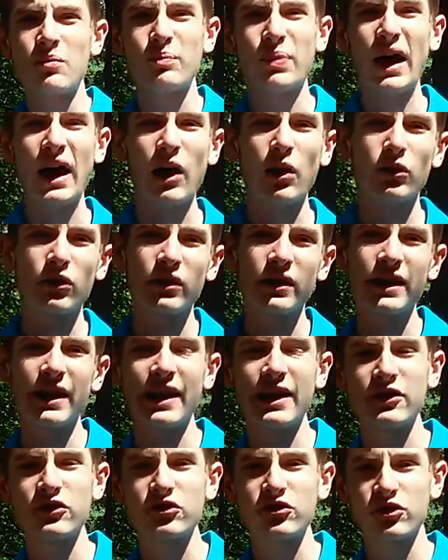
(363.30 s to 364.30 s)
powdery
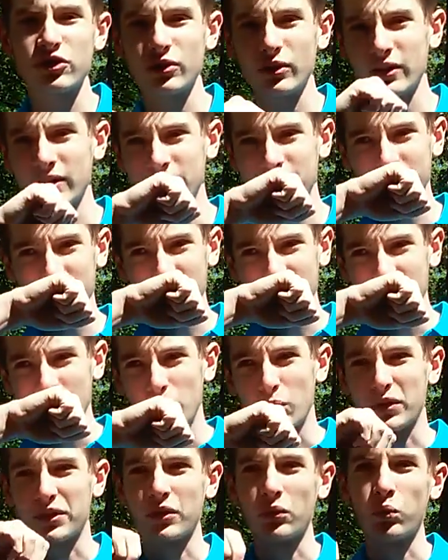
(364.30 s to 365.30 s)
edge to it
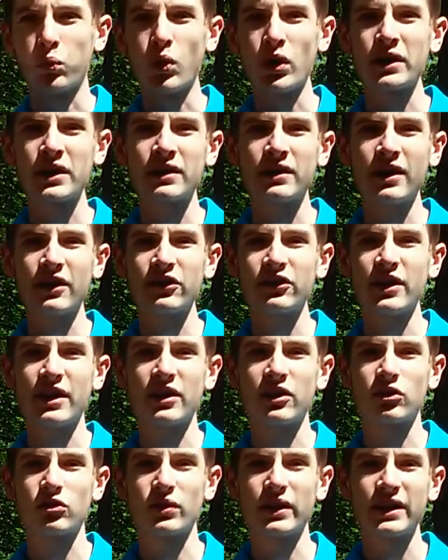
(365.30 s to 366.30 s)
with a woodiness and a
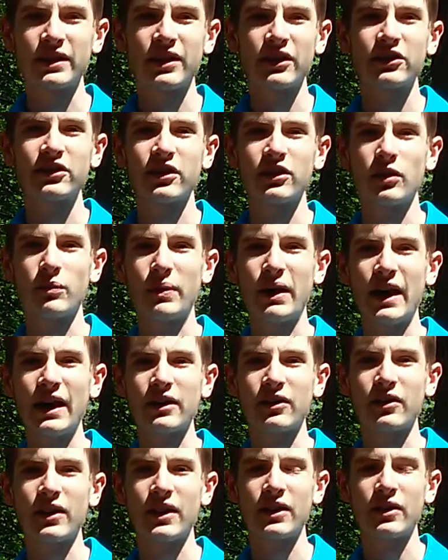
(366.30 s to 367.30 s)
greenness in the
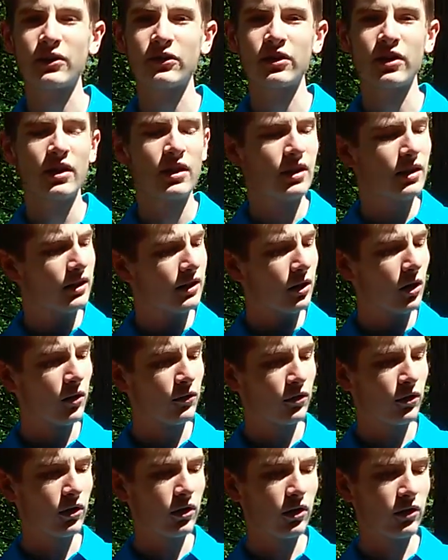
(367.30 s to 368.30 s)
background.
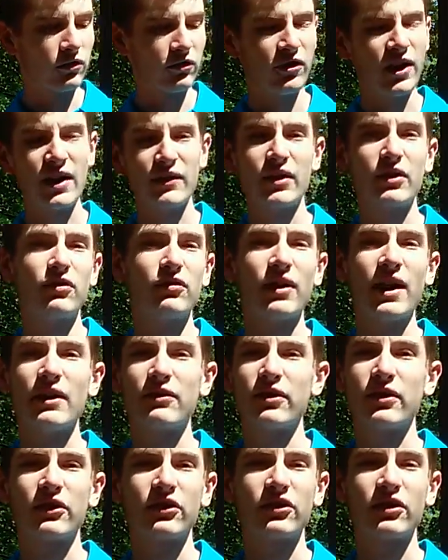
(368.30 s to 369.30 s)
Overall, 5 out of 5
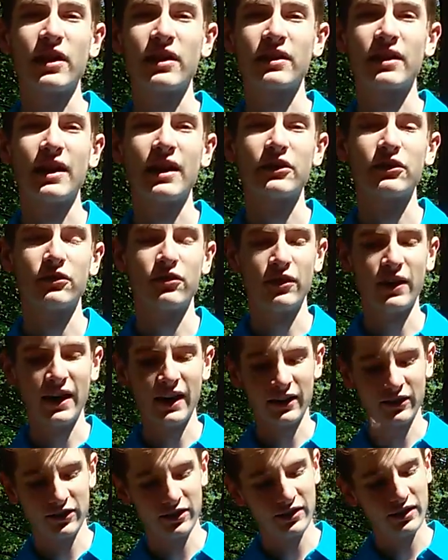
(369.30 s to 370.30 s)
for this scent, guys. In
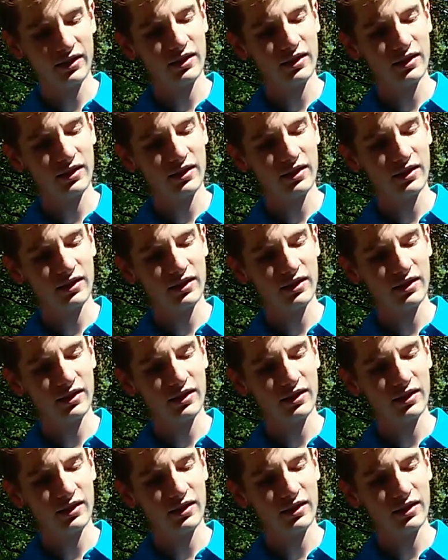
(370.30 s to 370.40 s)
fact,